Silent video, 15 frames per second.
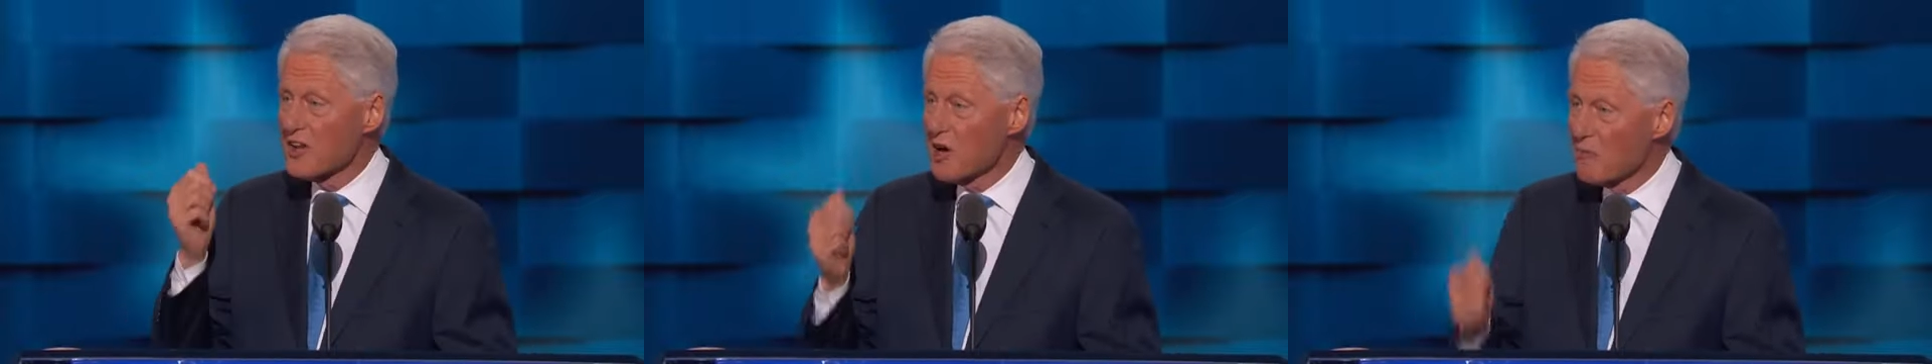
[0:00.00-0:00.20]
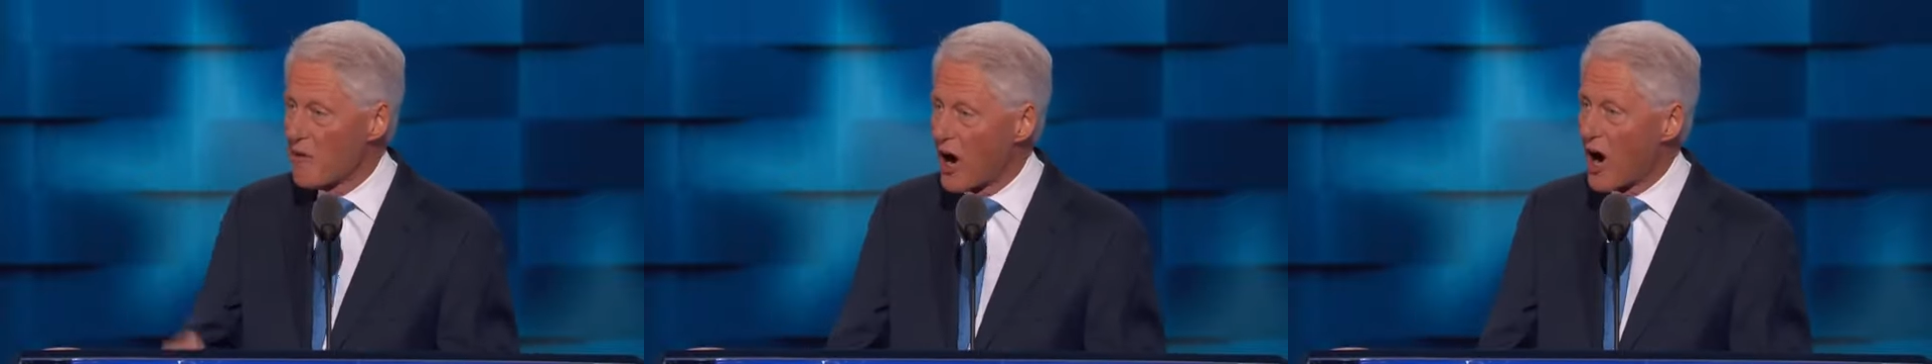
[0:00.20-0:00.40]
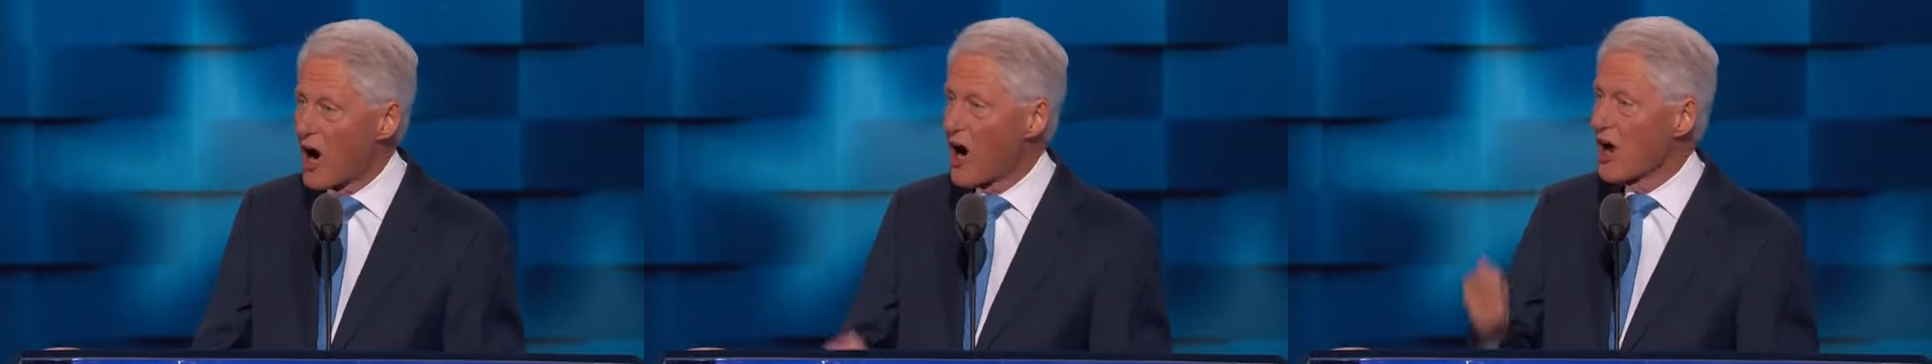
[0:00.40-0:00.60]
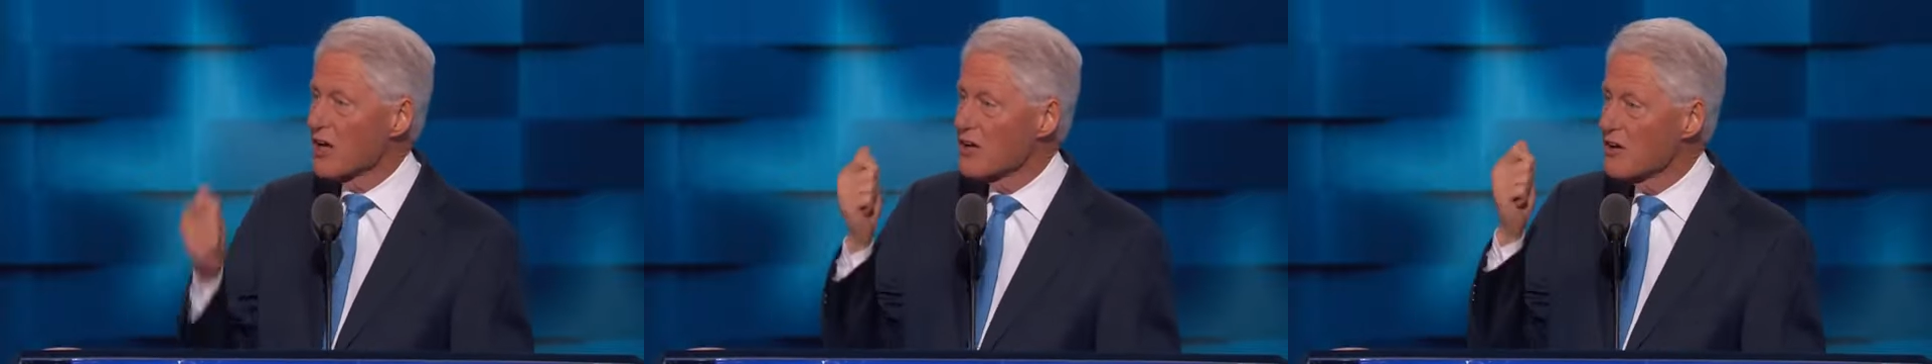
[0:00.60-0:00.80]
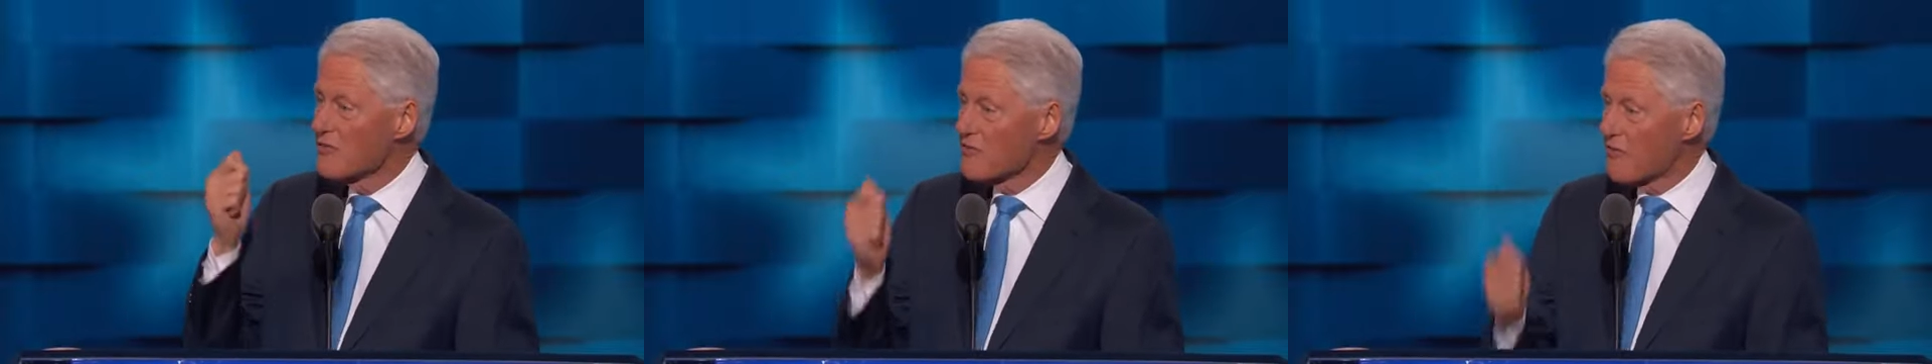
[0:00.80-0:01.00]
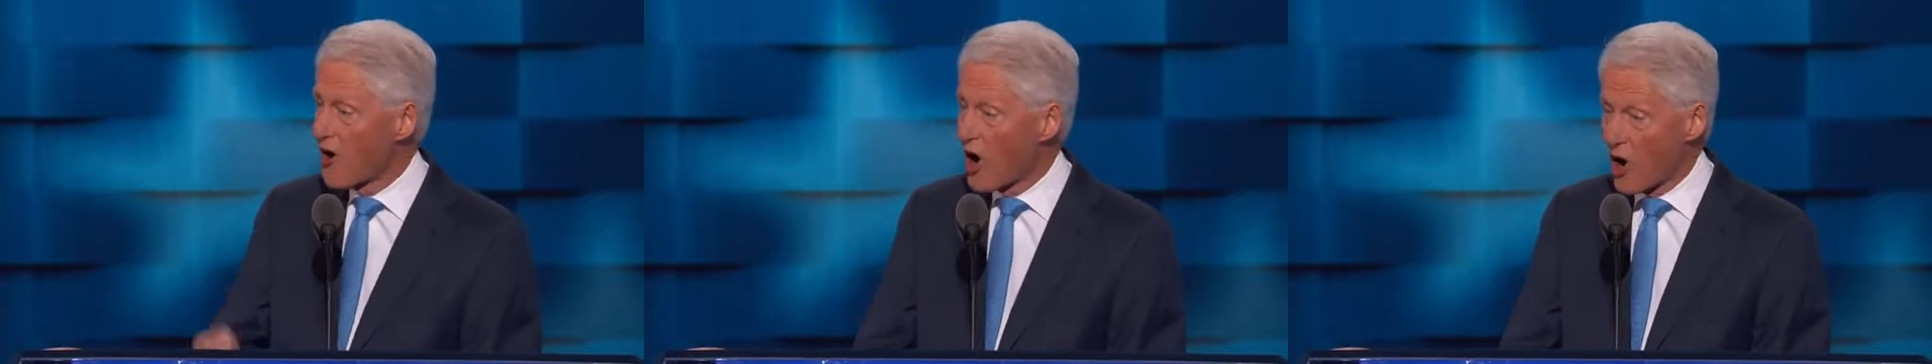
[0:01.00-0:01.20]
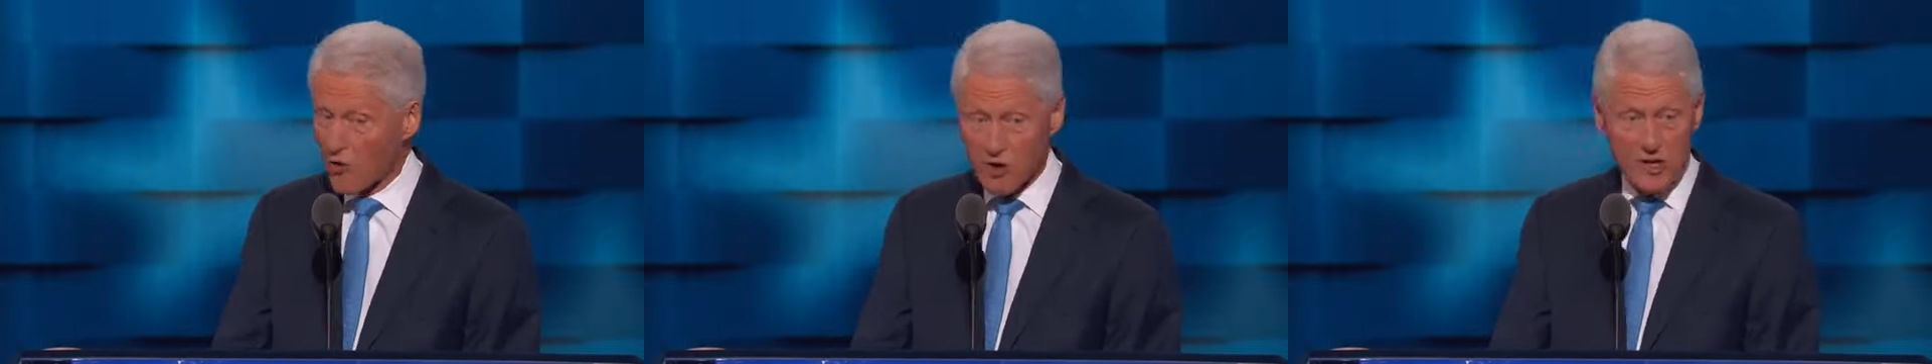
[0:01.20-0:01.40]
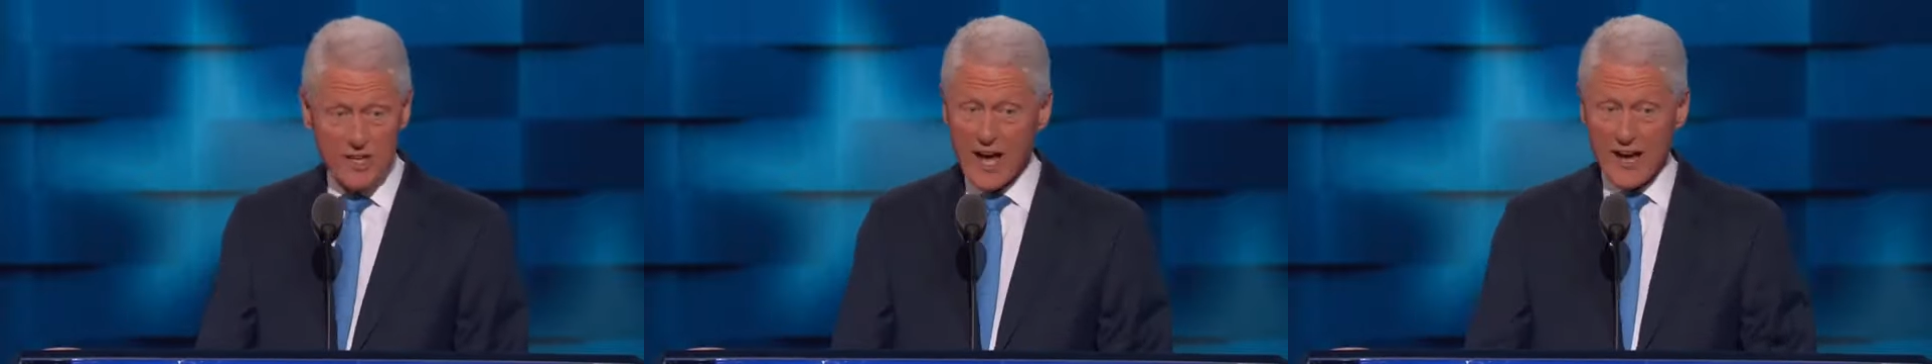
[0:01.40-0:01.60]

the ball forward.